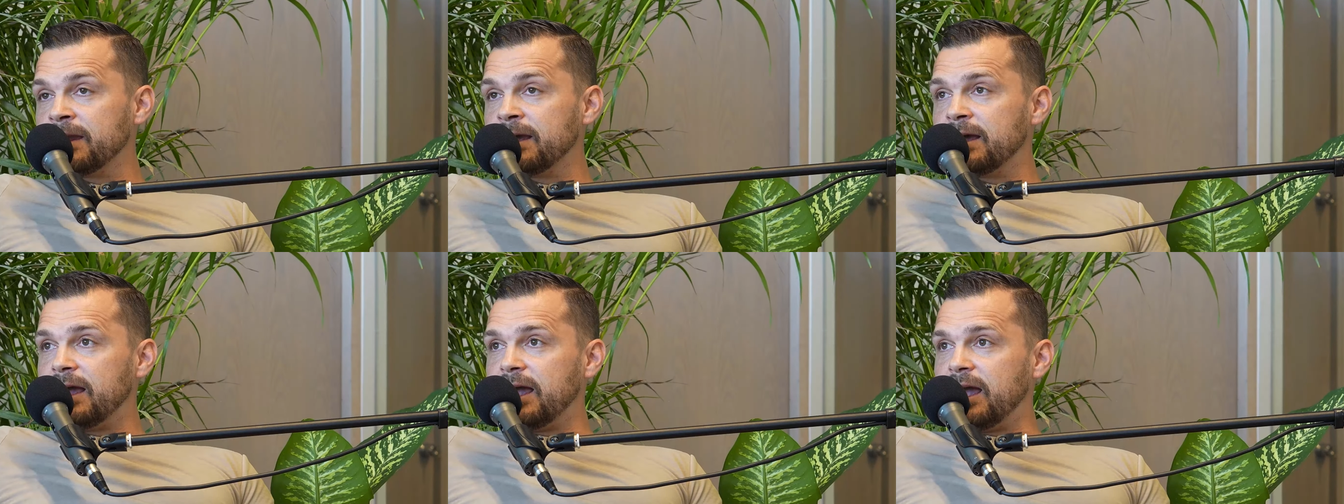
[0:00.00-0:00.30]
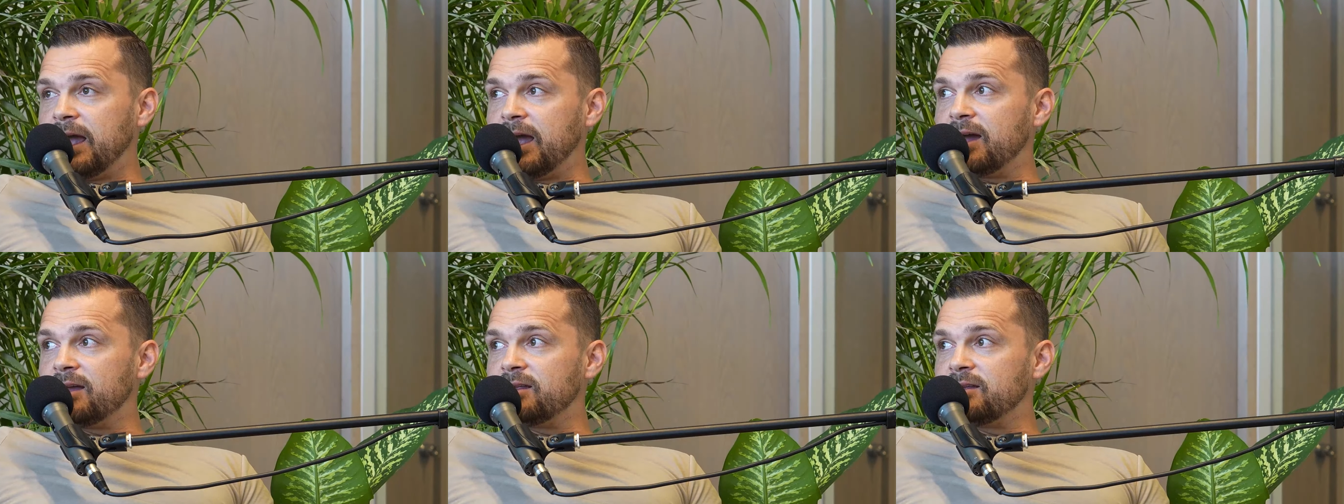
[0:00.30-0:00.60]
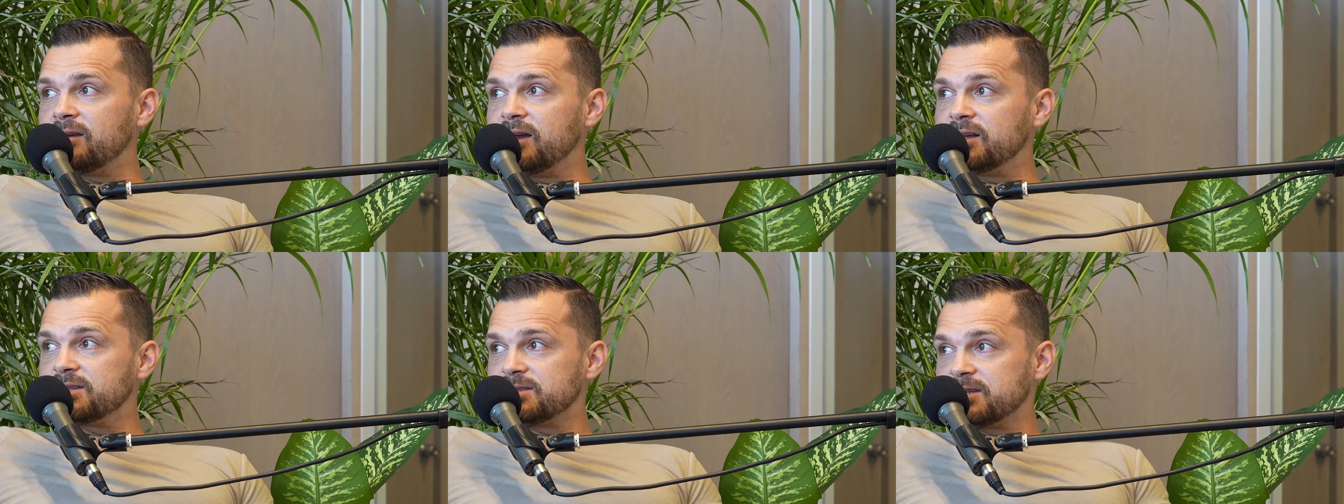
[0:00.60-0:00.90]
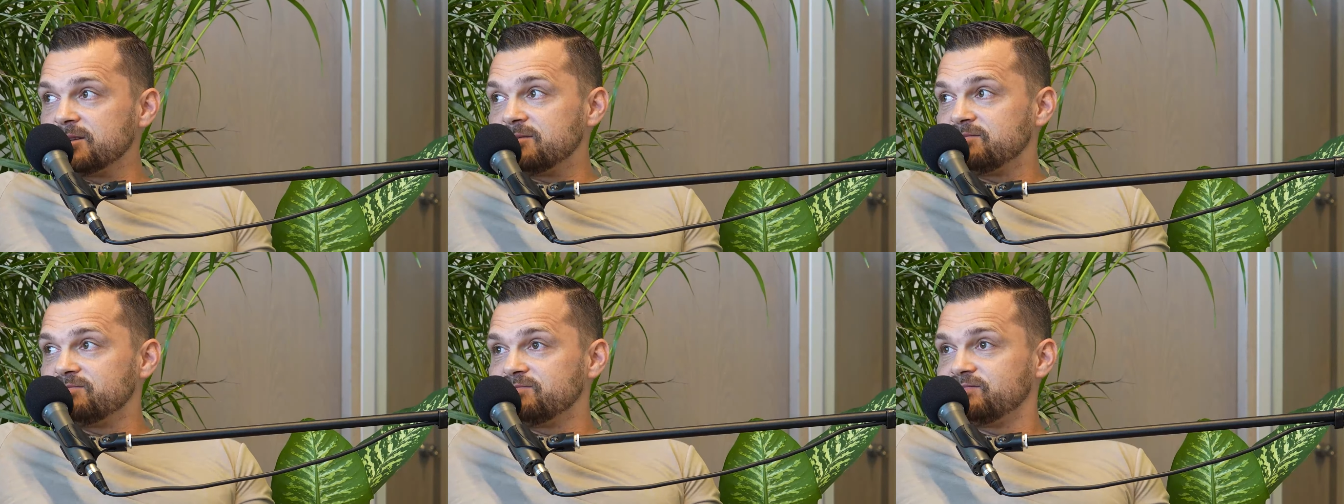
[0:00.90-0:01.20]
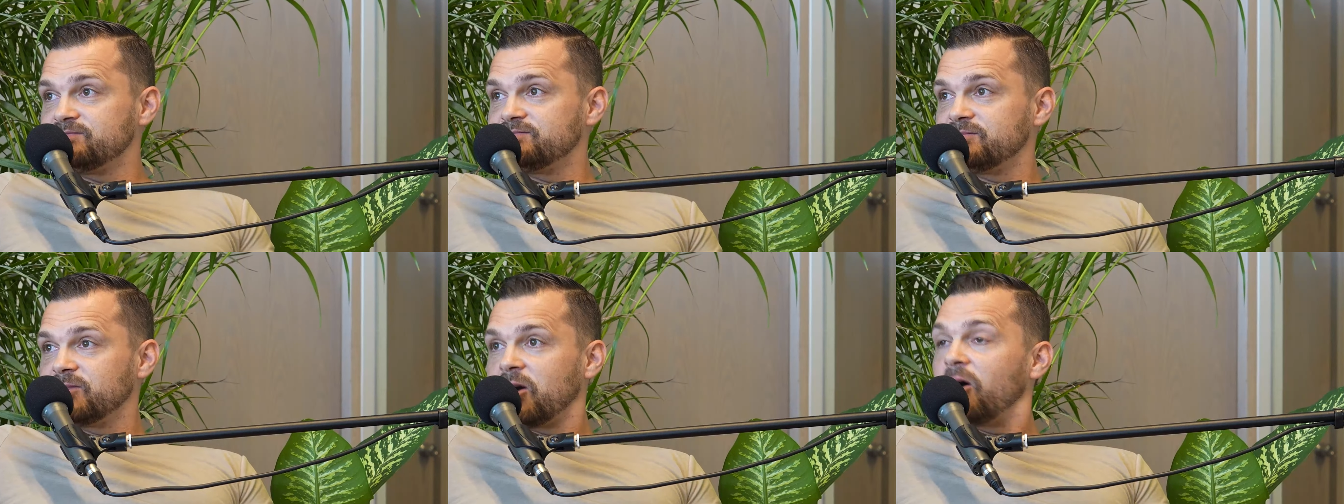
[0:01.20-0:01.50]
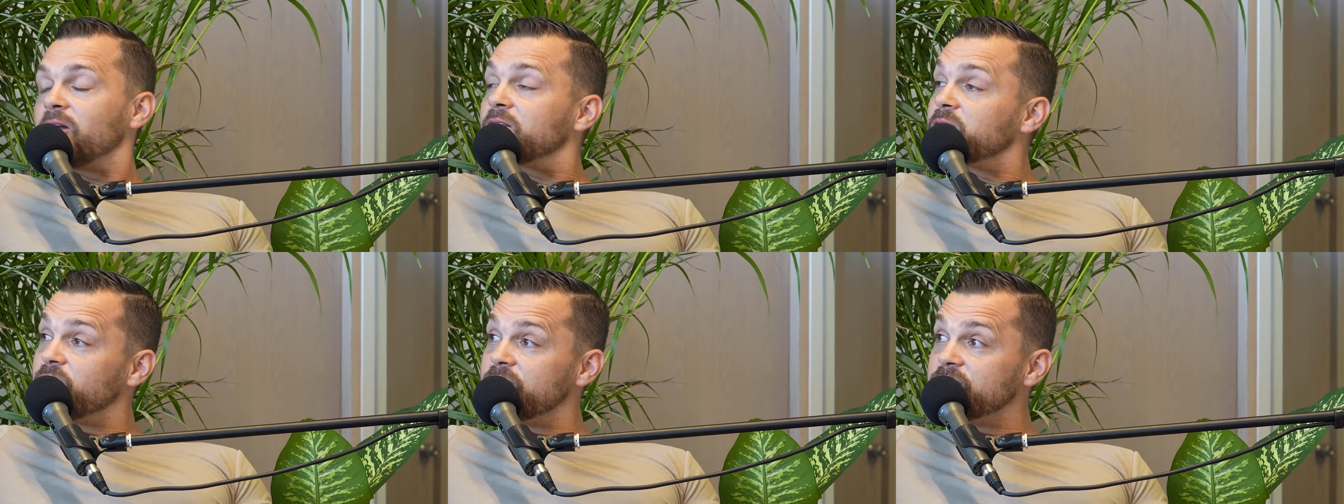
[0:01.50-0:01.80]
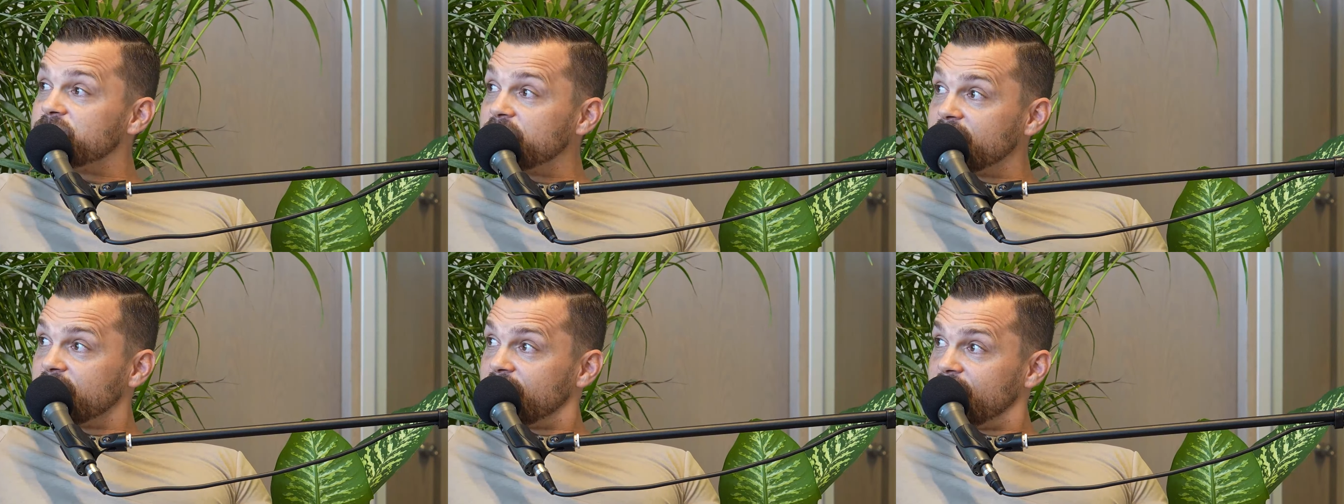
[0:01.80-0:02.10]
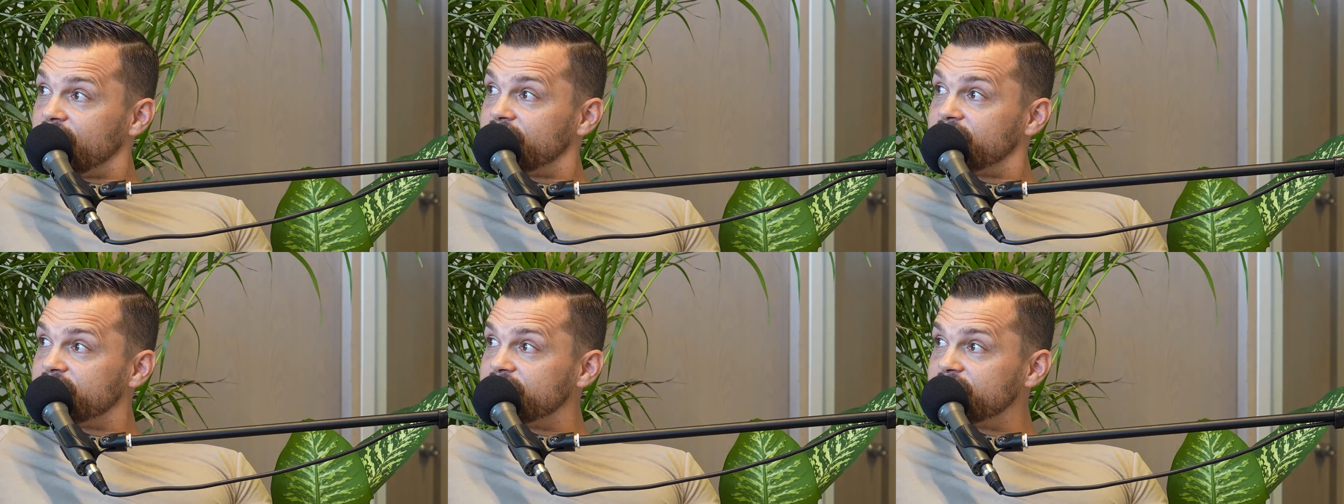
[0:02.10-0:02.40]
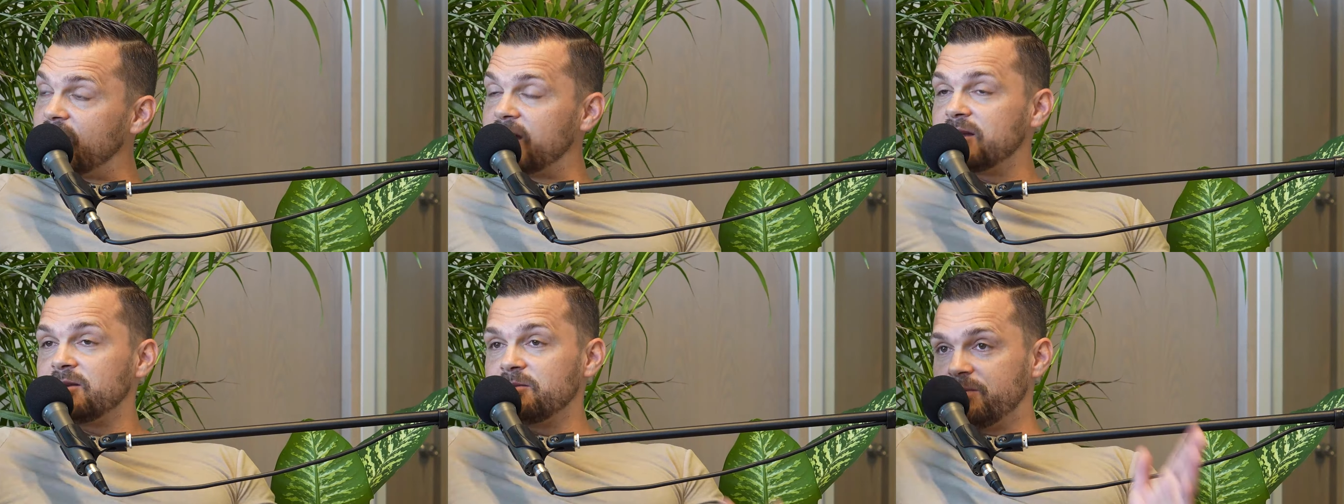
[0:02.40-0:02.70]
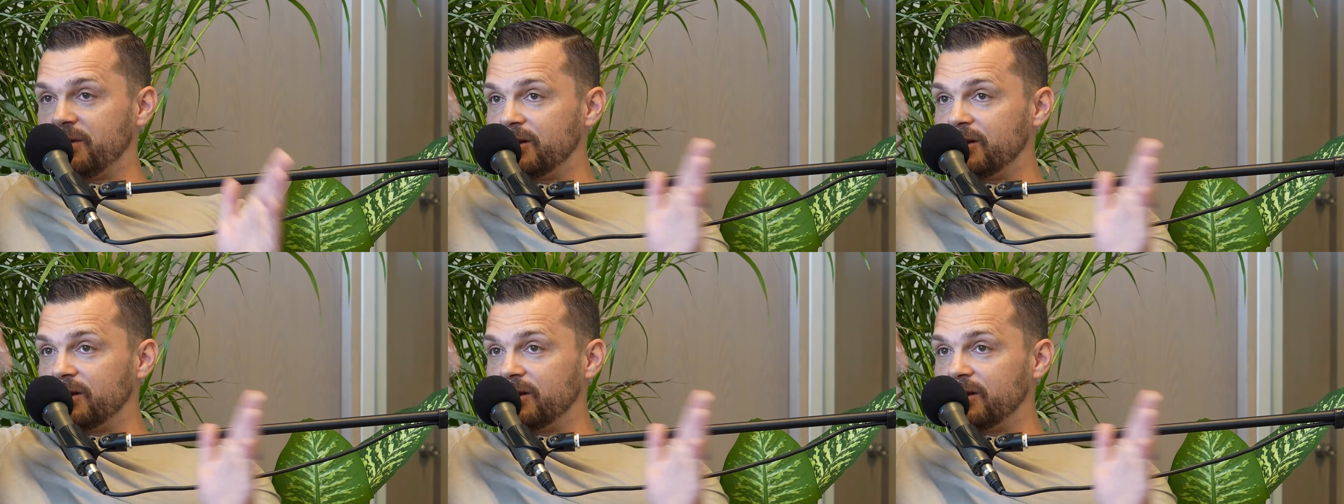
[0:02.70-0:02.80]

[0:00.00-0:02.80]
and it's a concrete jungle, right?